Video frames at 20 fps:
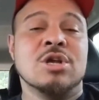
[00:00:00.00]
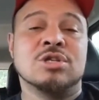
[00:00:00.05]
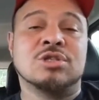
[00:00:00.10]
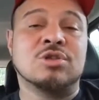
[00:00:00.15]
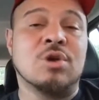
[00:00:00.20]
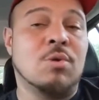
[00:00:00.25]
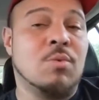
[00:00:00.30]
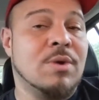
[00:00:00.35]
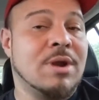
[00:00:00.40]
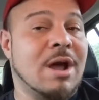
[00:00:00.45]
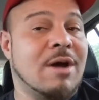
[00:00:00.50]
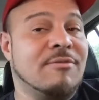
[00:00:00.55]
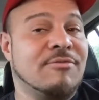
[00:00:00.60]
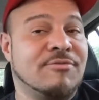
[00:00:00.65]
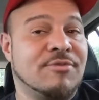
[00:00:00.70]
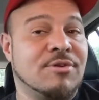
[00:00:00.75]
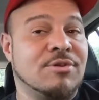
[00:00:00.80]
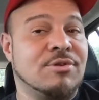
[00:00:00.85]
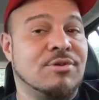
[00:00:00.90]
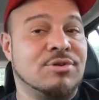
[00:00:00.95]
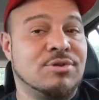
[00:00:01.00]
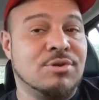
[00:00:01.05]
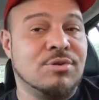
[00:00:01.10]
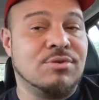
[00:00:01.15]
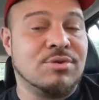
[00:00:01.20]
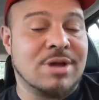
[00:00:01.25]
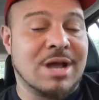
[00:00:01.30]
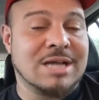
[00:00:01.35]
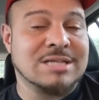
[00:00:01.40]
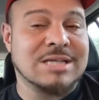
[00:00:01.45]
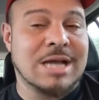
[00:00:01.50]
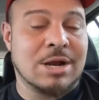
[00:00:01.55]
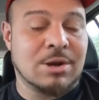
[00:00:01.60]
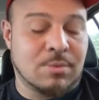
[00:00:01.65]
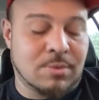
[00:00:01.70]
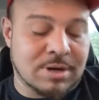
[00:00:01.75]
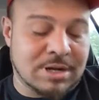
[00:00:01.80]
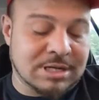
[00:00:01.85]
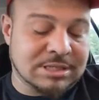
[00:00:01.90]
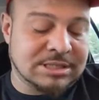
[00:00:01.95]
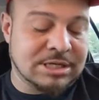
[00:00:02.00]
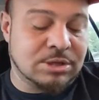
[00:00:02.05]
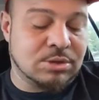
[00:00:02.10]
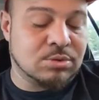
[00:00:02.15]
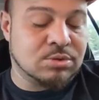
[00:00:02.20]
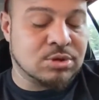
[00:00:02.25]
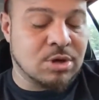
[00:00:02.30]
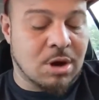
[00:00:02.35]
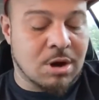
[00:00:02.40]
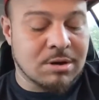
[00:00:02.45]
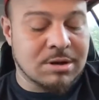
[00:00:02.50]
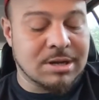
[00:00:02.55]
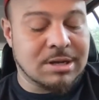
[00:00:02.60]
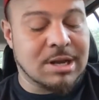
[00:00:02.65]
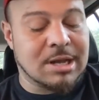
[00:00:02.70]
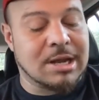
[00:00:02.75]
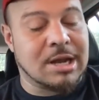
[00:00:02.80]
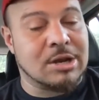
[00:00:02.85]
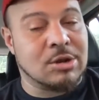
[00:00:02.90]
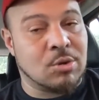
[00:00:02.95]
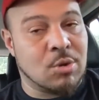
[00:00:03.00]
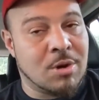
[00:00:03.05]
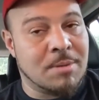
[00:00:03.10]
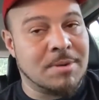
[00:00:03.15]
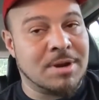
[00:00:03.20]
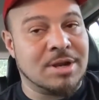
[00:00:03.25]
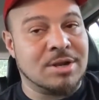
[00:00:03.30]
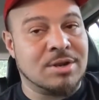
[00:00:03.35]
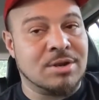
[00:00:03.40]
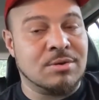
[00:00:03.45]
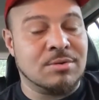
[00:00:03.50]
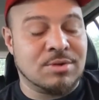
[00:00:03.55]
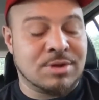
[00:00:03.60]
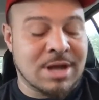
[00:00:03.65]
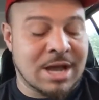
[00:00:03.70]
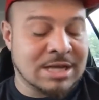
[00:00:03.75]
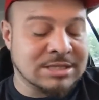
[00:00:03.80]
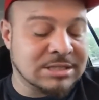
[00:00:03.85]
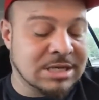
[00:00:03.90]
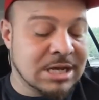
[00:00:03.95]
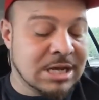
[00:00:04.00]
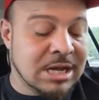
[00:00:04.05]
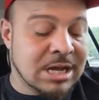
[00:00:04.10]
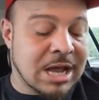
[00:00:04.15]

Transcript: So without further ado, you guys, I don't want to continue talking like I normally do, you guys.